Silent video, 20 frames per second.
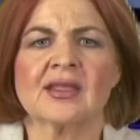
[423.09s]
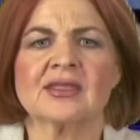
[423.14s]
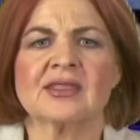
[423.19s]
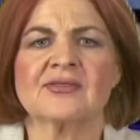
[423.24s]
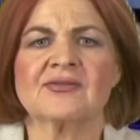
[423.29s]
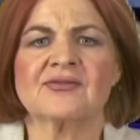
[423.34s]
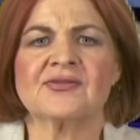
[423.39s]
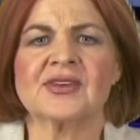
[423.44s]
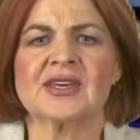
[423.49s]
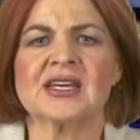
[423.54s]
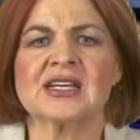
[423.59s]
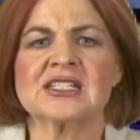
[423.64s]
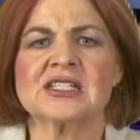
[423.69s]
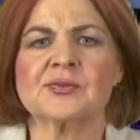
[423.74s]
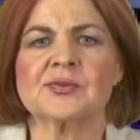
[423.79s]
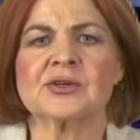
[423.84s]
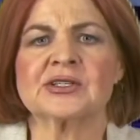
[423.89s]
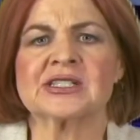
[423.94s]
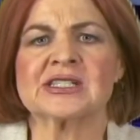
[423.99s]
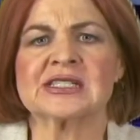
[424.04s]
The fee
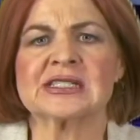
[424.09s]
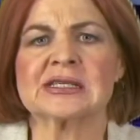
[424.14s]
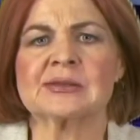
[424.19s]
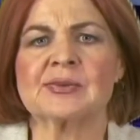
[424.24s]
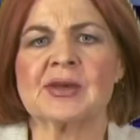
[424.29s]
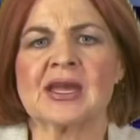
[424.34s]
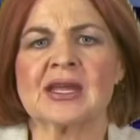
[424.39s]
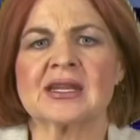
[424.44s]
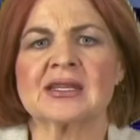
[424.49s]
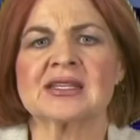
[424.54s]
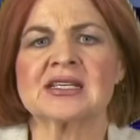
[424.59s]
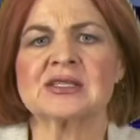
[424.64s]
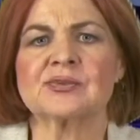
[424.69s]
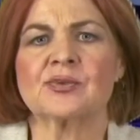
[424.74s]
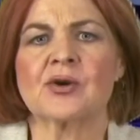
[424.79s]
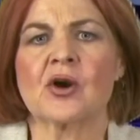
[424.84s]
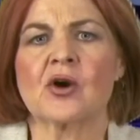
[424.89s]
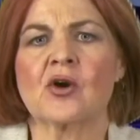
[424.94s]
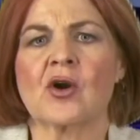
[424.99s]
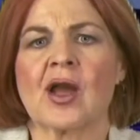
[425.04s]
to participate in this
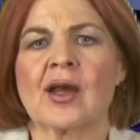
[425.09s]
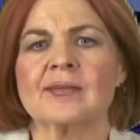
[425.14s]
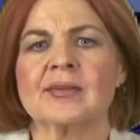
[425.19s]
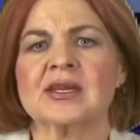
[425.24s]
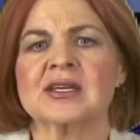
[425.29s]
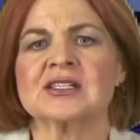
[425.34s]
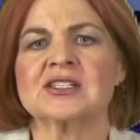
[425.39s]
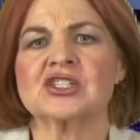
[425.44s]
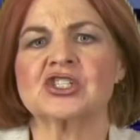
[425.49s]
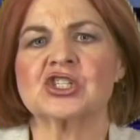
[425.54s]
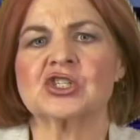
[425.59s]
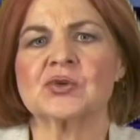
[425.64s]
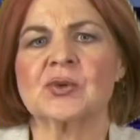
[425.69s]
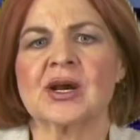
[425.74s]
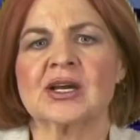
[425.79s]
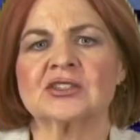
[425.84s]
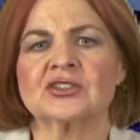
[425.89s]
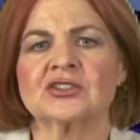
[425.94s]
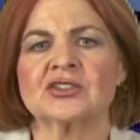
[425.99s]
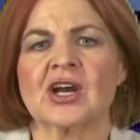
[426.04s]
program is
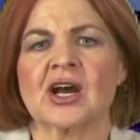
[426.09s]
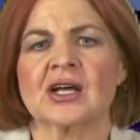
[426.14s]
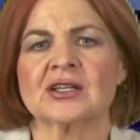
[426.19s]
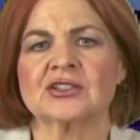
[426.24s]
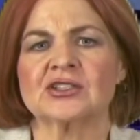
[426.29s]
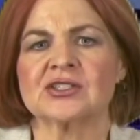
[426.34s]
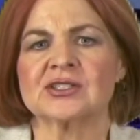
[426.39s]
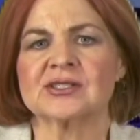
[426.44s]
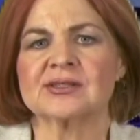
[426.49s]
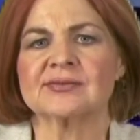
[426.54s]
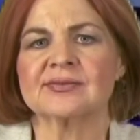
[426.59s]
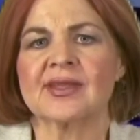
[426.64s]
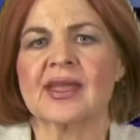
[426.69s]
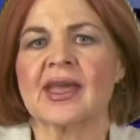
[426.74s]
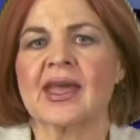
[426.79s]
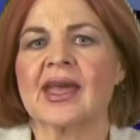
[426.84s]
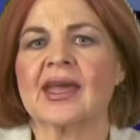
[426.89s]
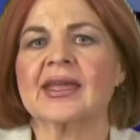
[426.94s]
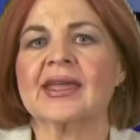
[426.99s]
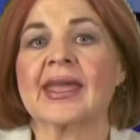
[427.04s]

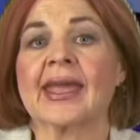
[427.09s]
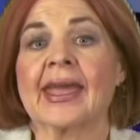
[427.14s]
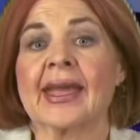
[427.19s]
$200.